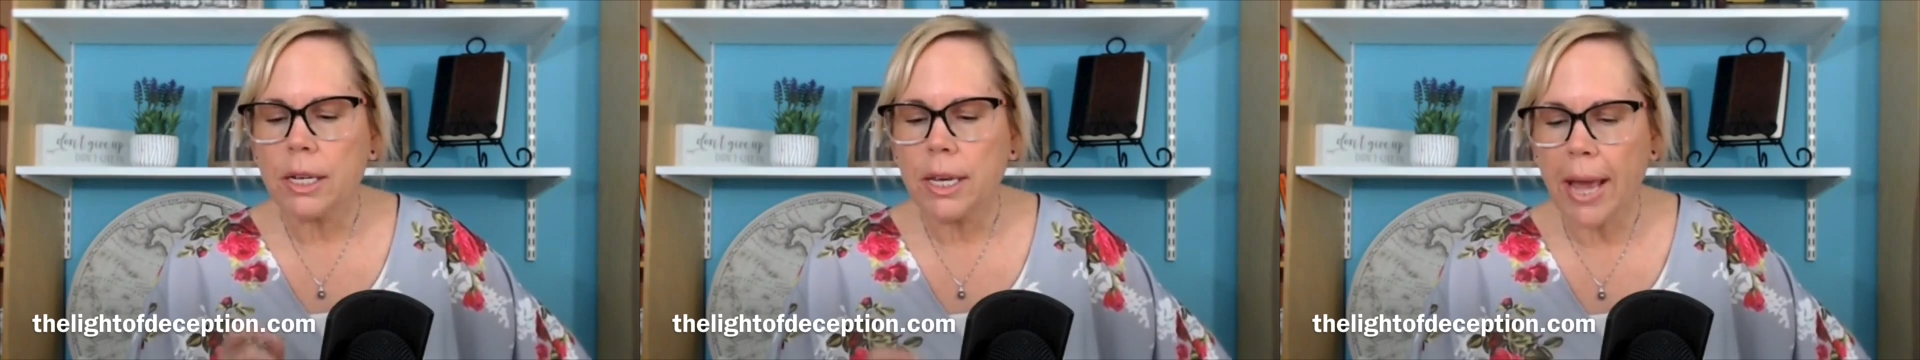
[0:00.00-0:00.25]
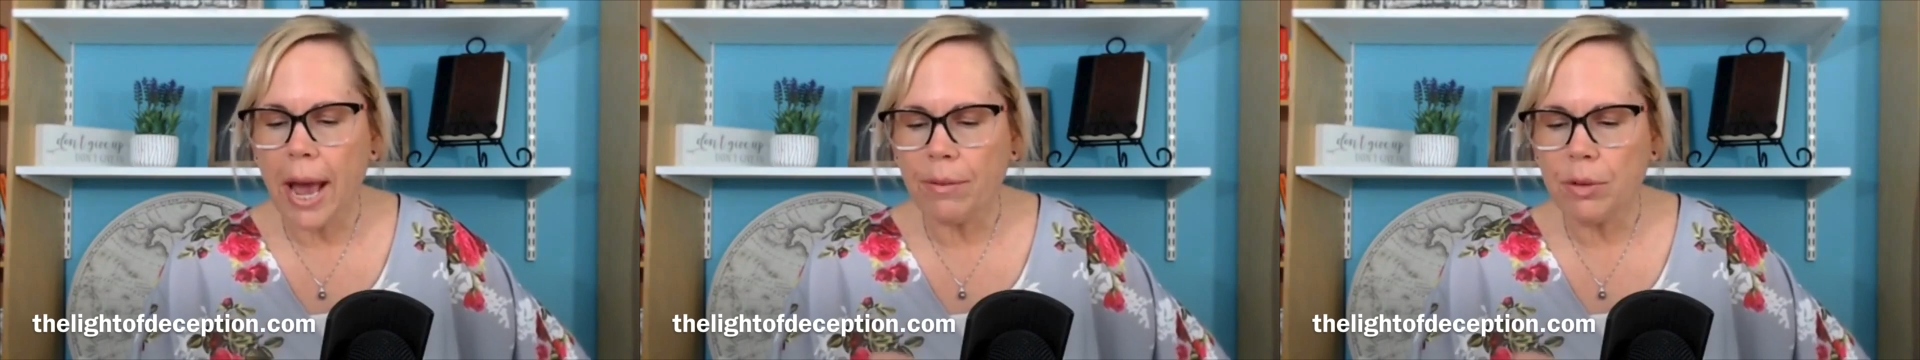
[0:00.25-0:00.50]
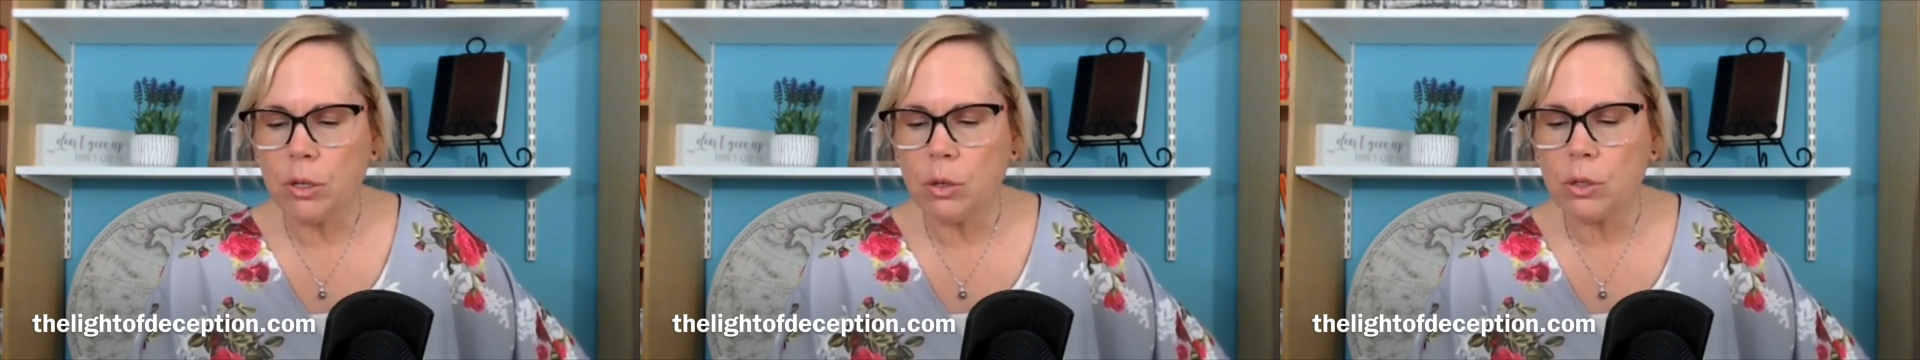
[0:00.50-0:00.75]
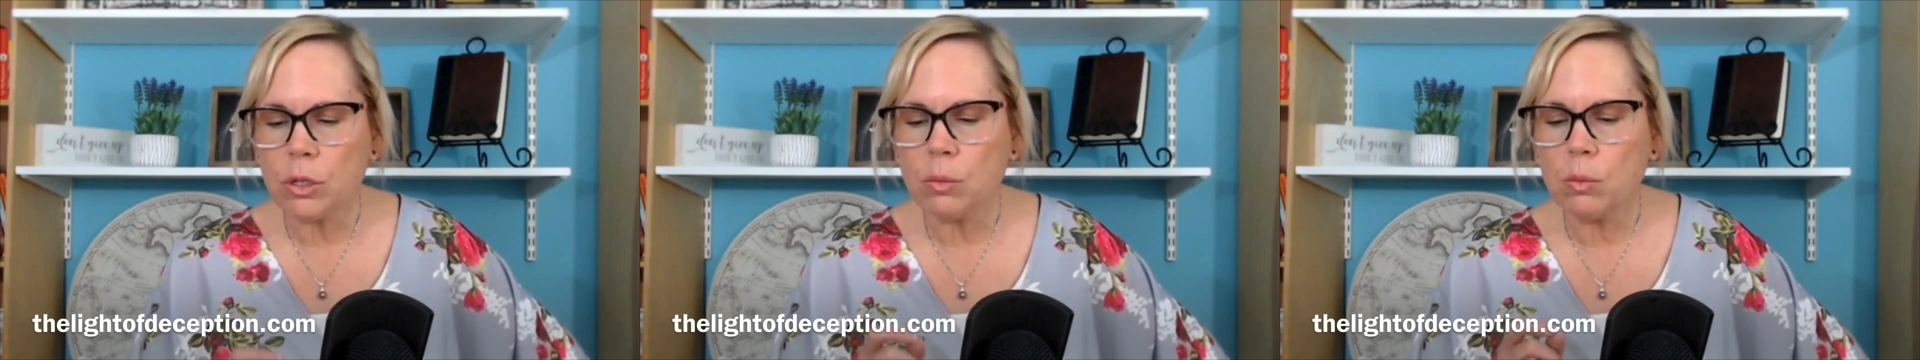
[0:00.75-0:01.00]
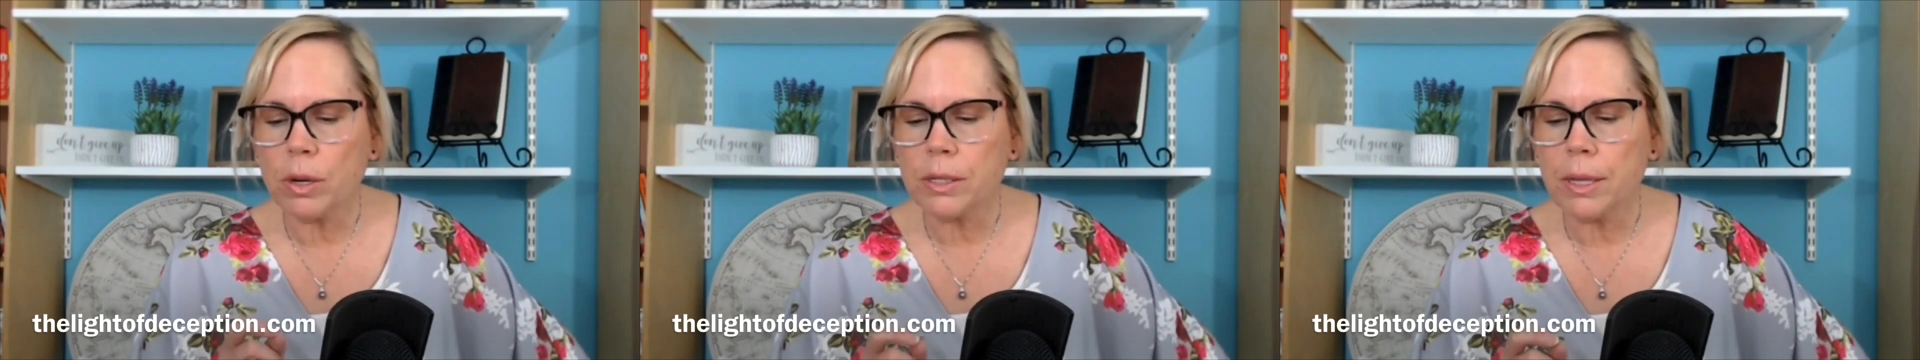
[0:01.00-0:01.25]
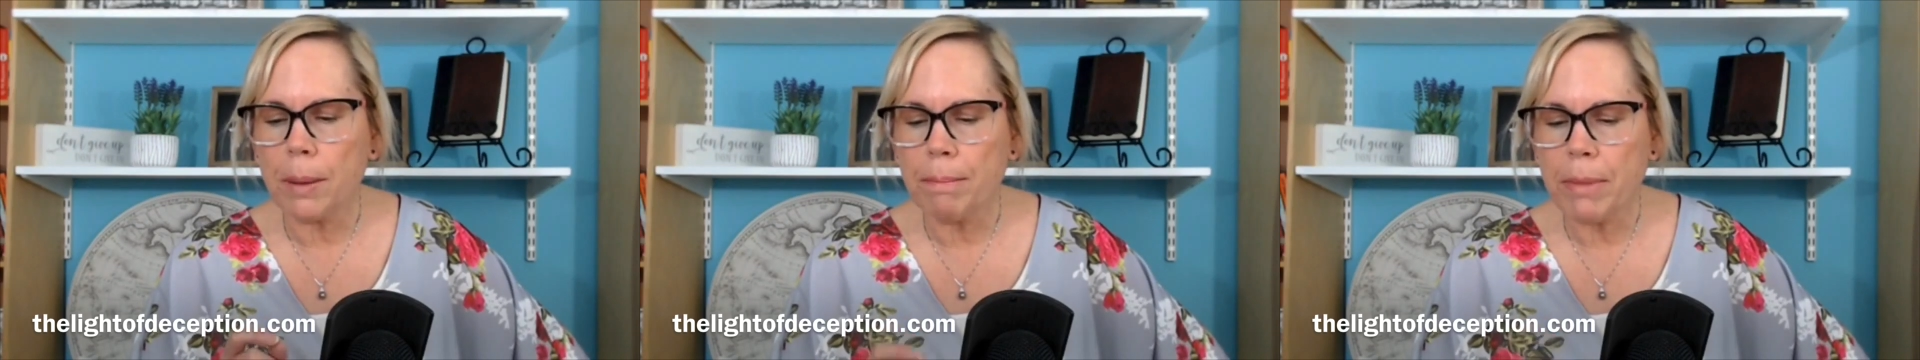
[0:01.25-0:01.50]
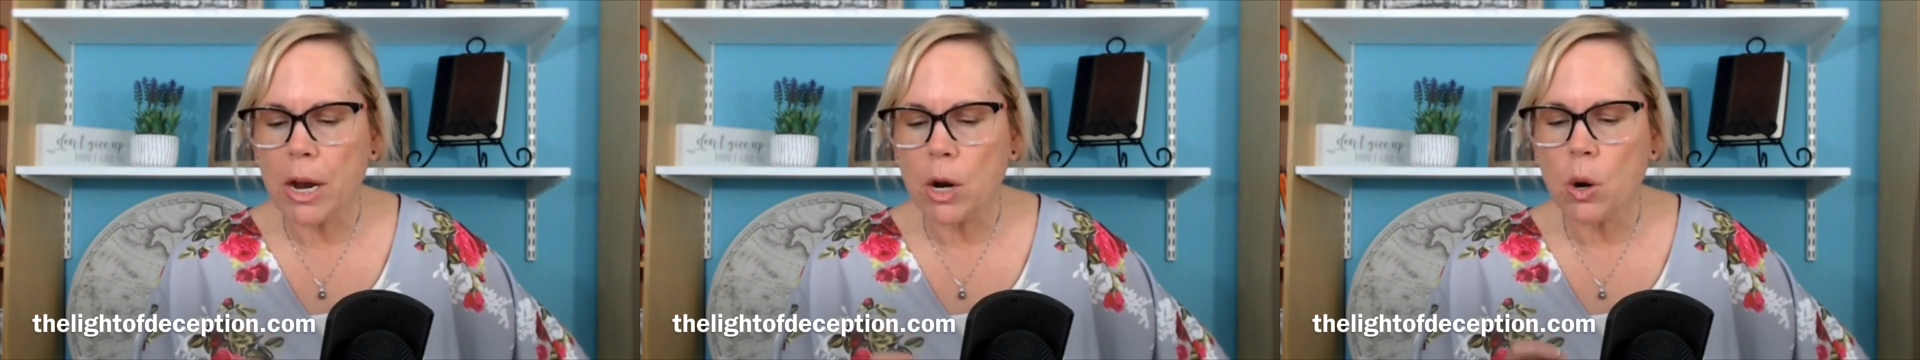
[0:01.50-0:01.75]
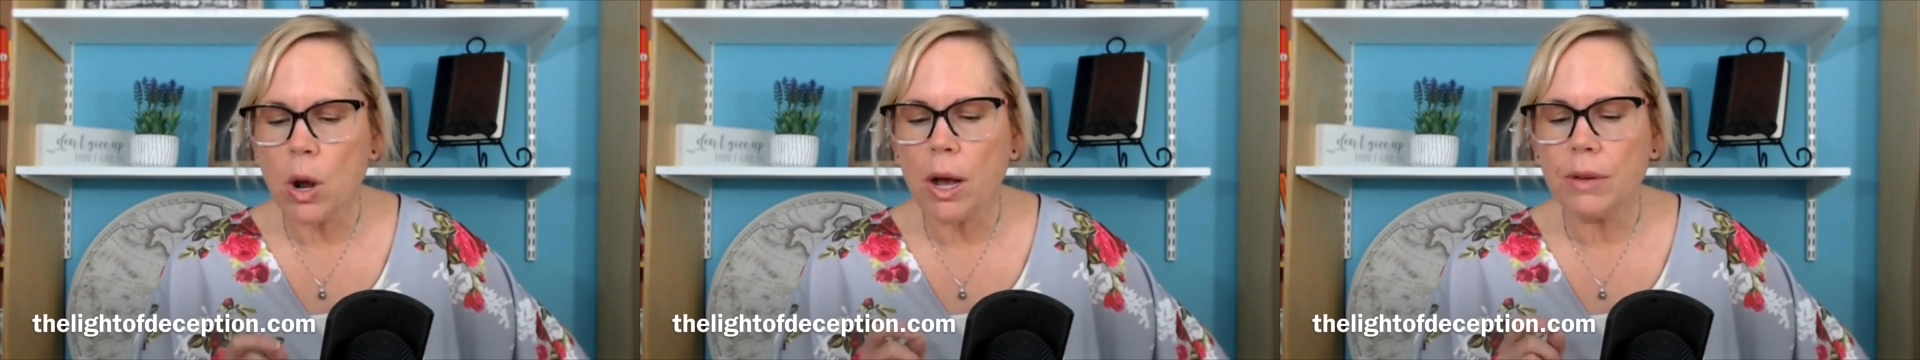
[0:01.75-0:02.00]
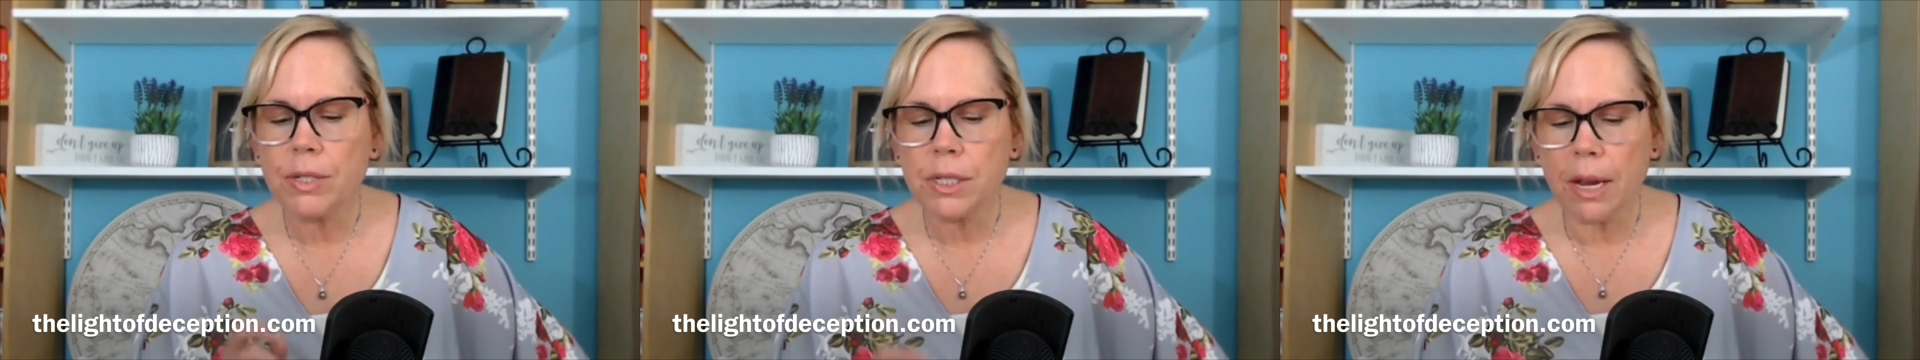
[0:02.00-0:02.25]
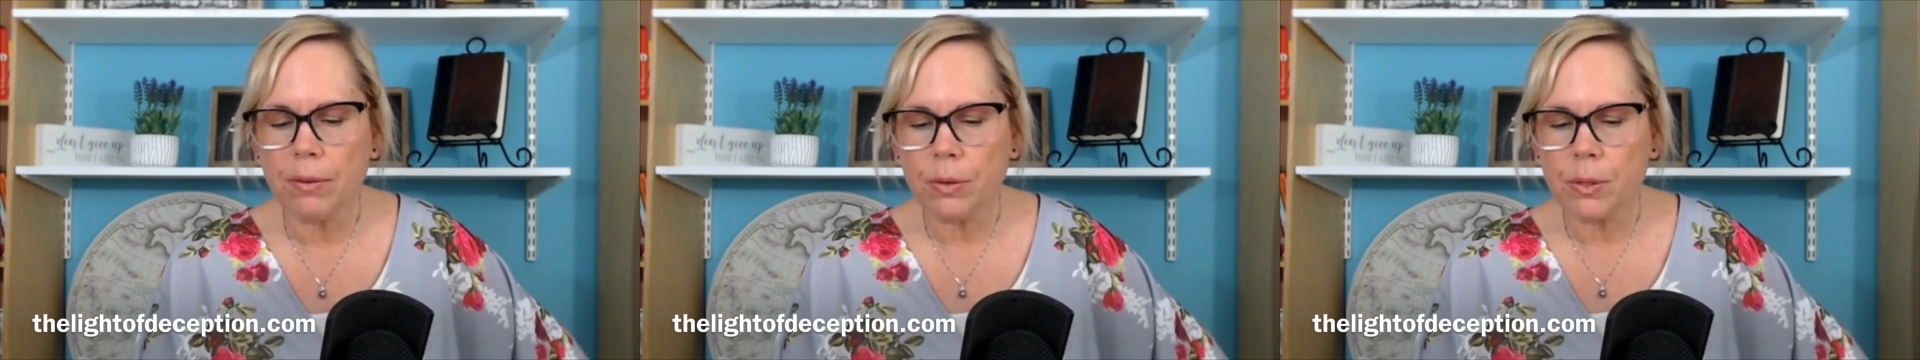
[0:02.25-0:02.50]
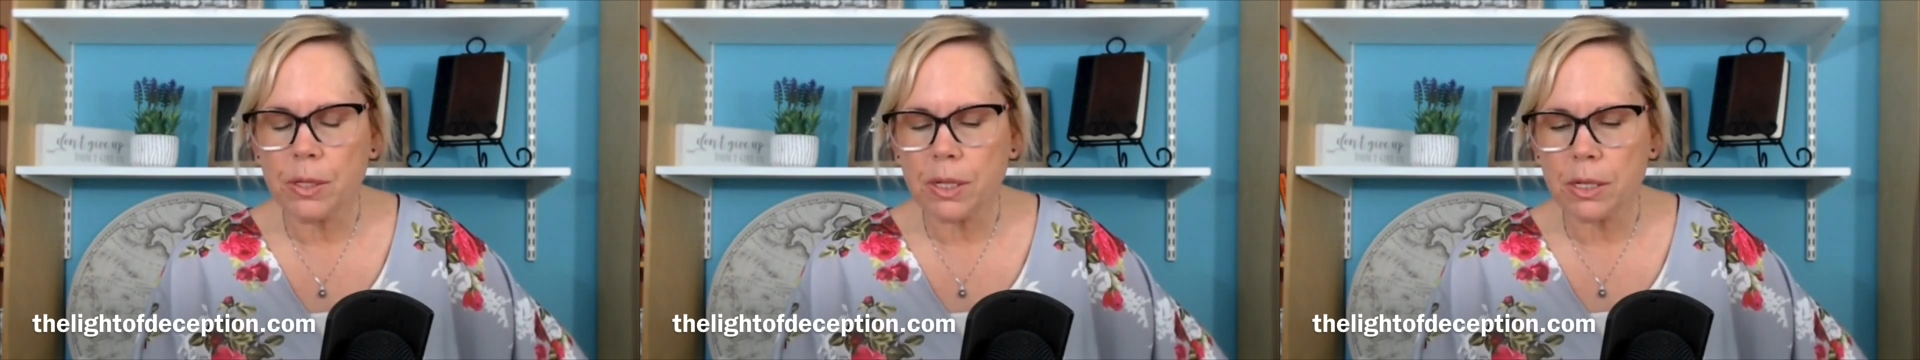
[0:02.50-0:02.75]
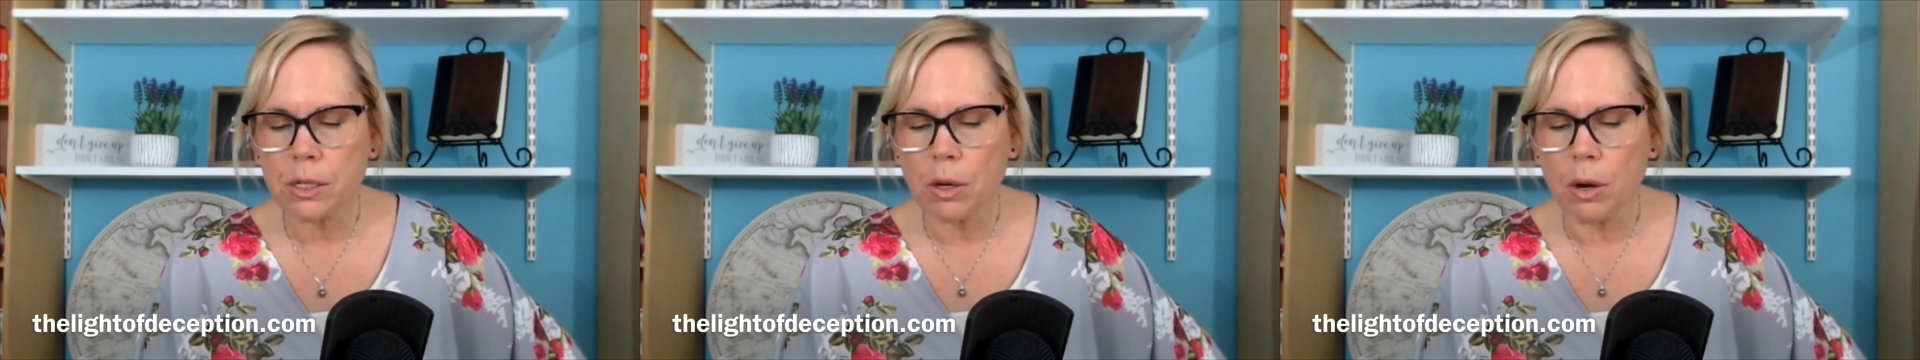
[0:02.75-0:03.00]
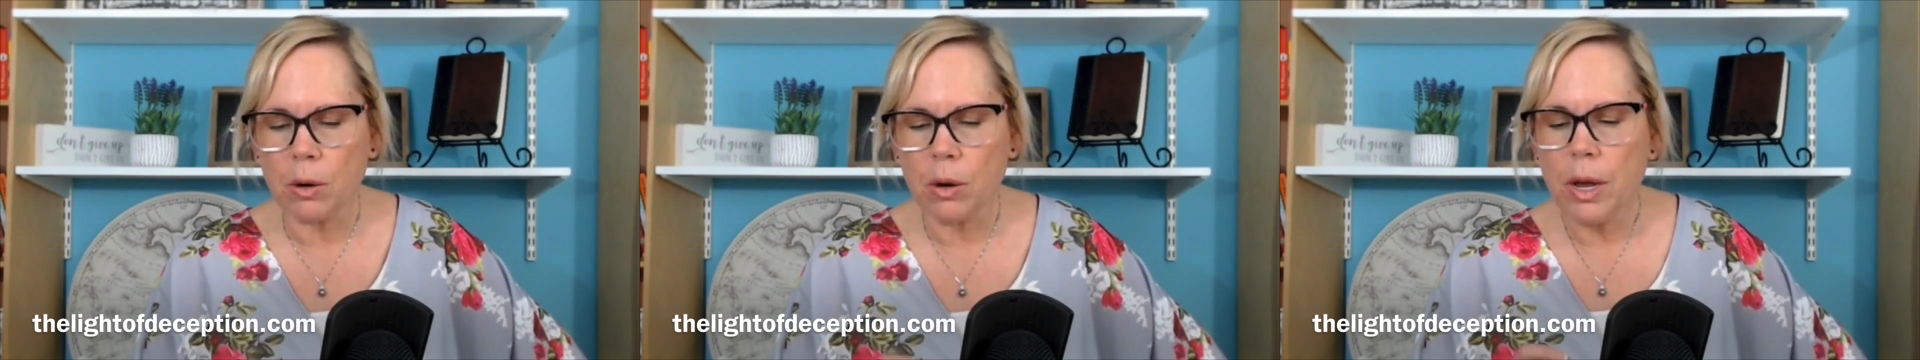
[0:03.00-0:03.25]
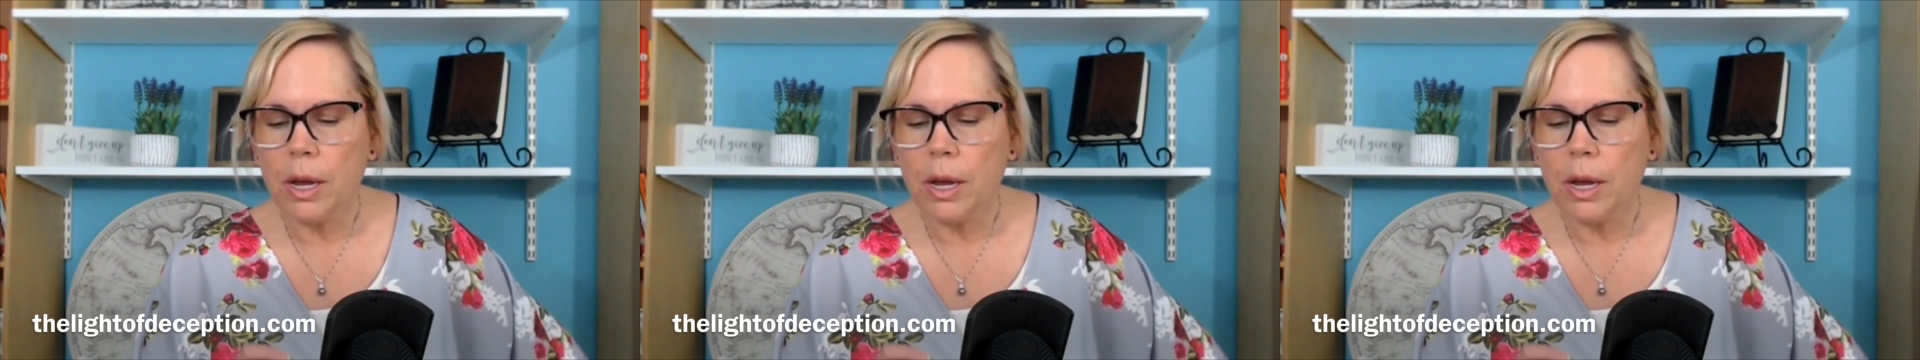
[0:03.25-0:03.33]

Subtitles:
Gavin Newsom was the mayor of San Francisco.